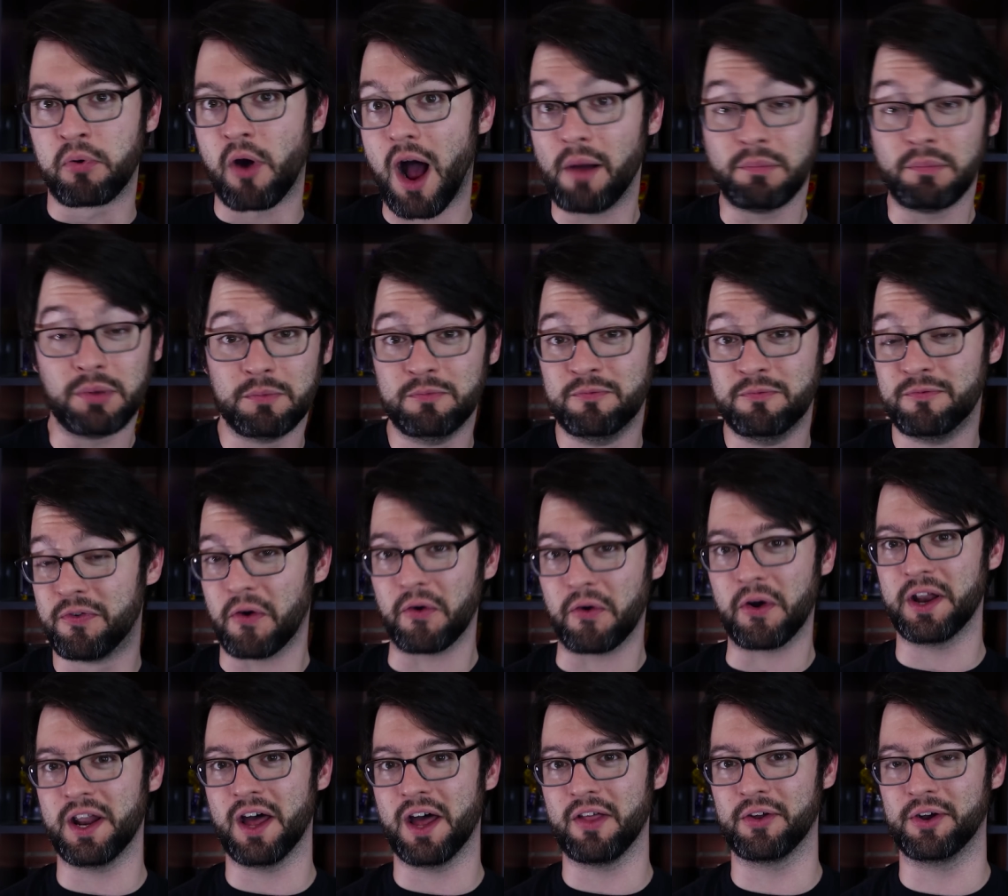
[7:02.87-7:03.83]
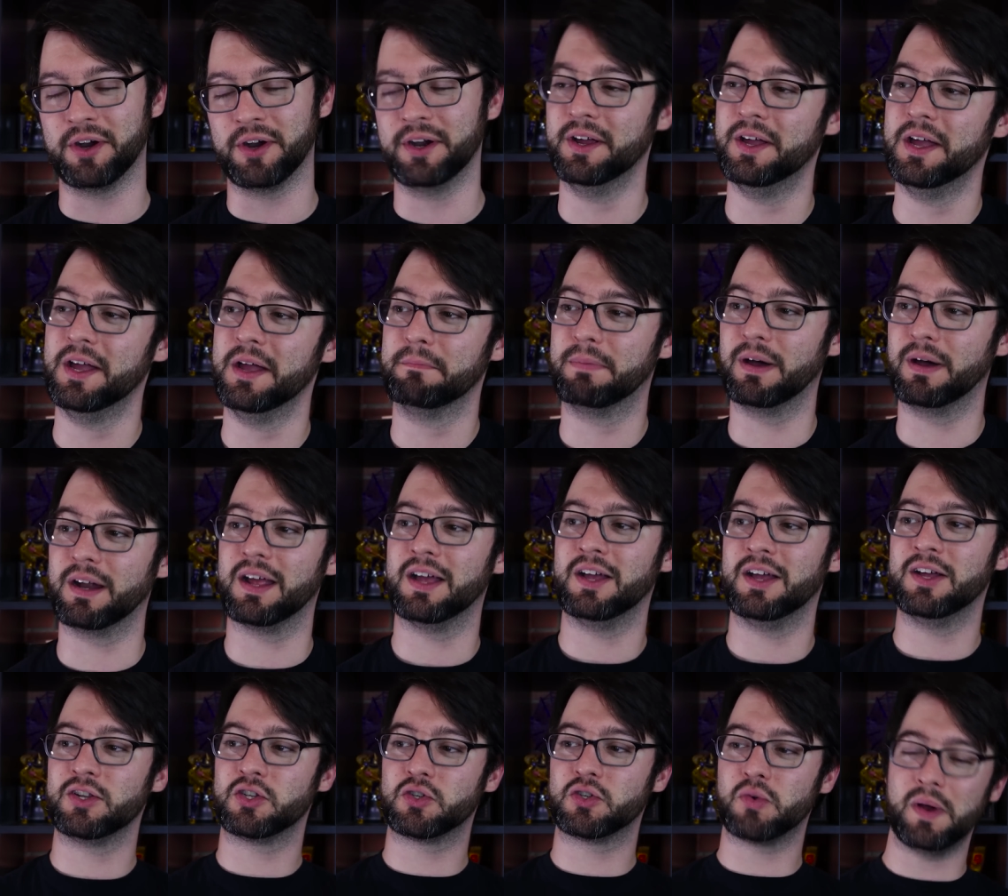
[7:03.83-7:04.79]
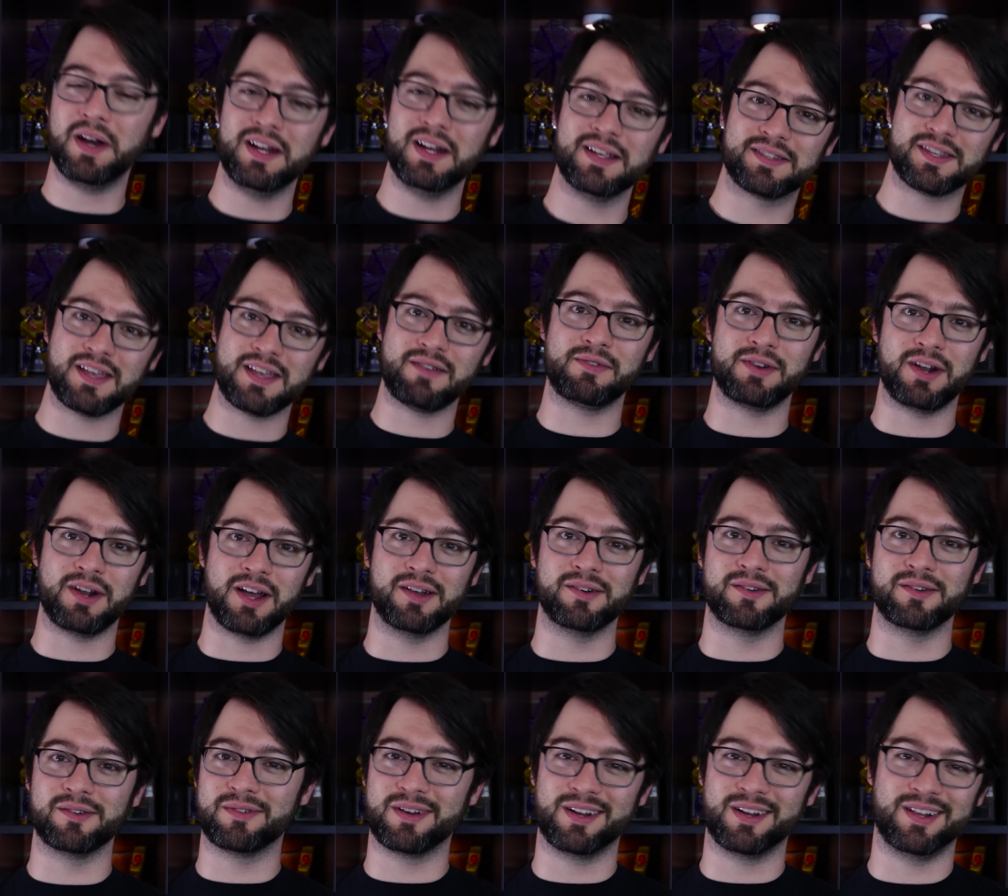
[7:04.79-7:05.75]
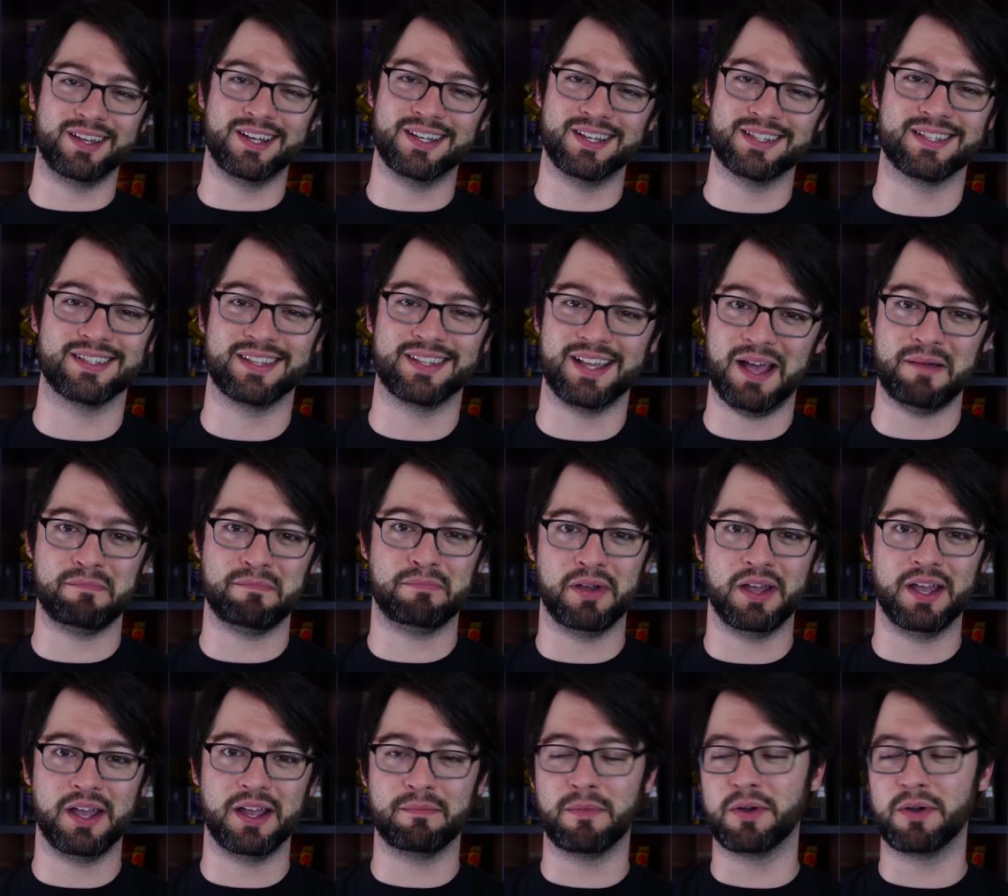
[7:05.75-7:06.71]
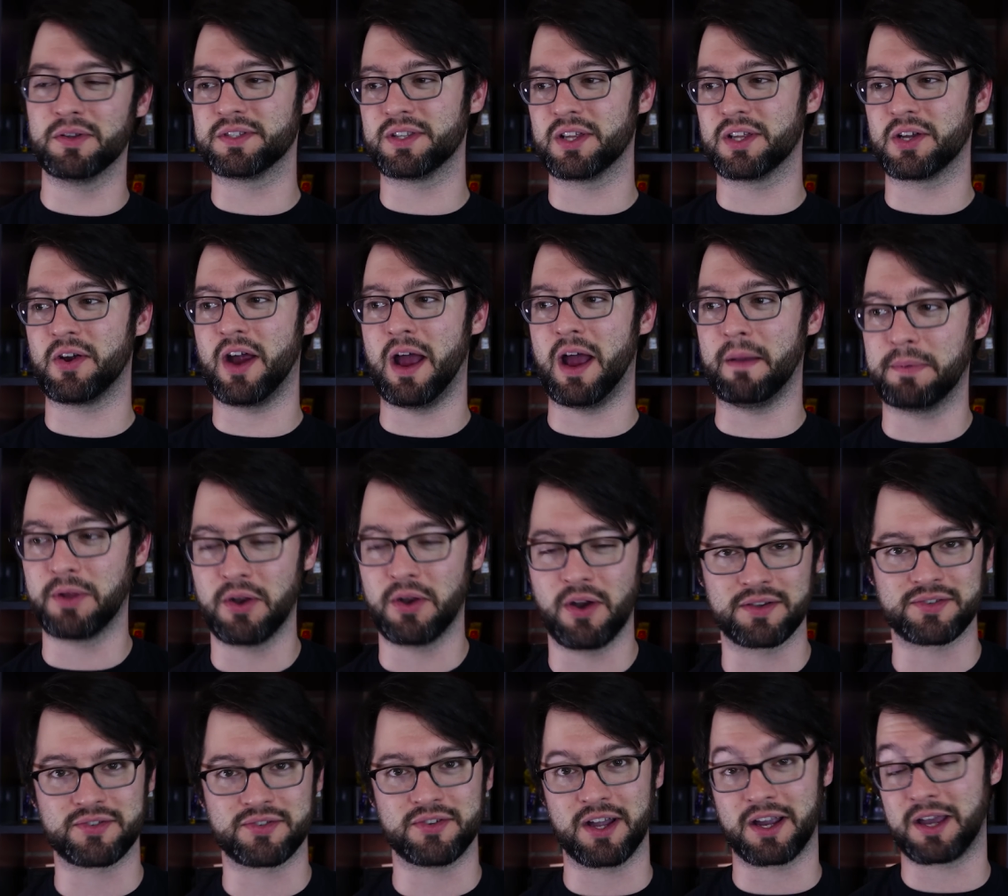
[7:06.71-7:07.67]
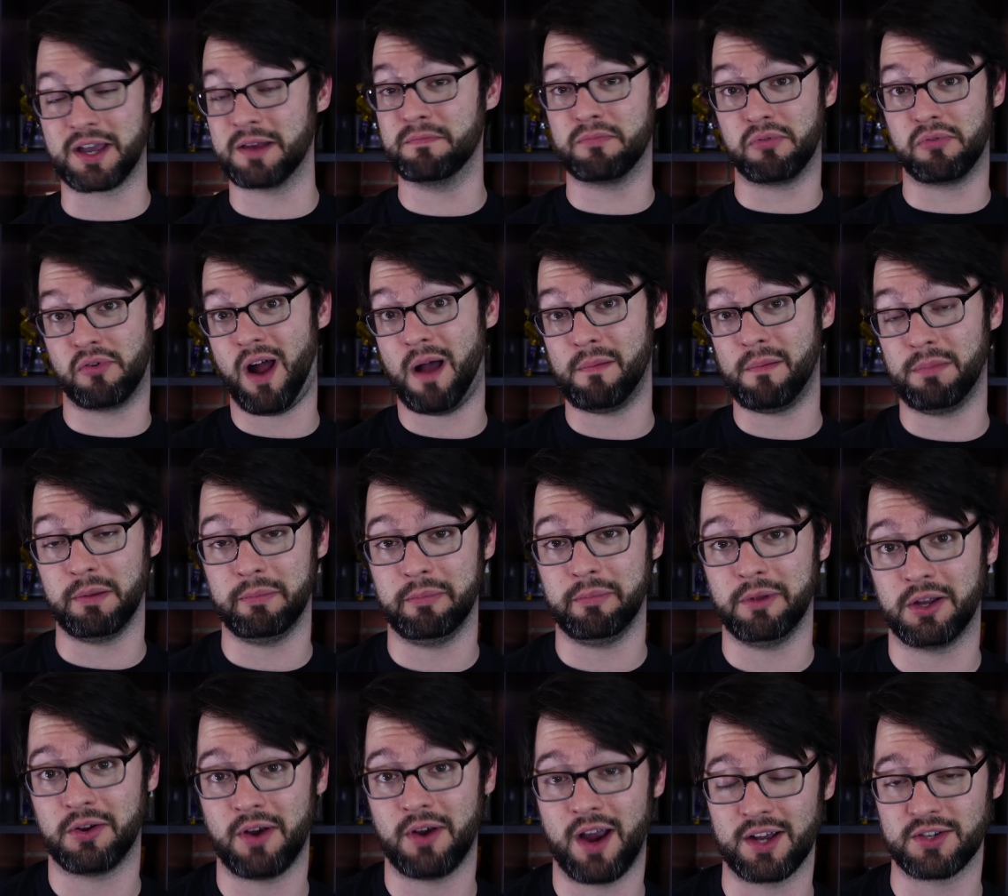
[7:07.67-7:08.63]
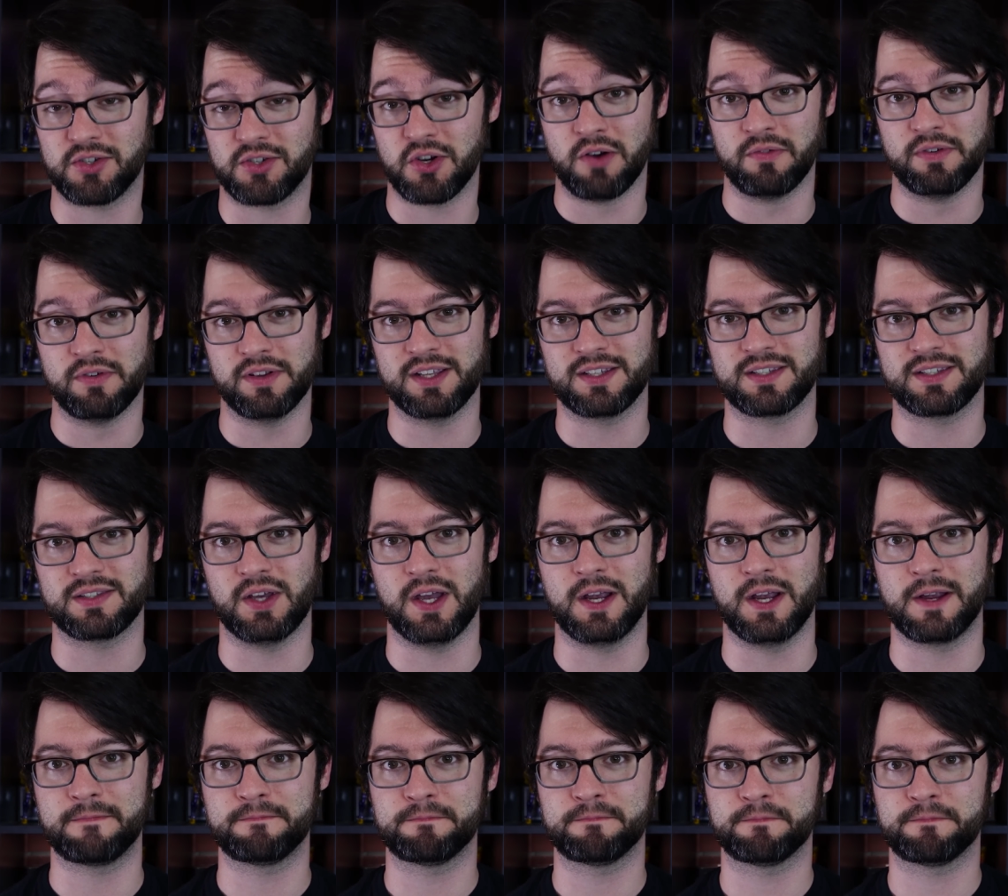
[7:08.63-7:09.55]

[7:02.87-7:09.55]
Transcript: problem for another, but 2,700 really isn't that big. Most of the crap in your extra deck can probably crash over this thing.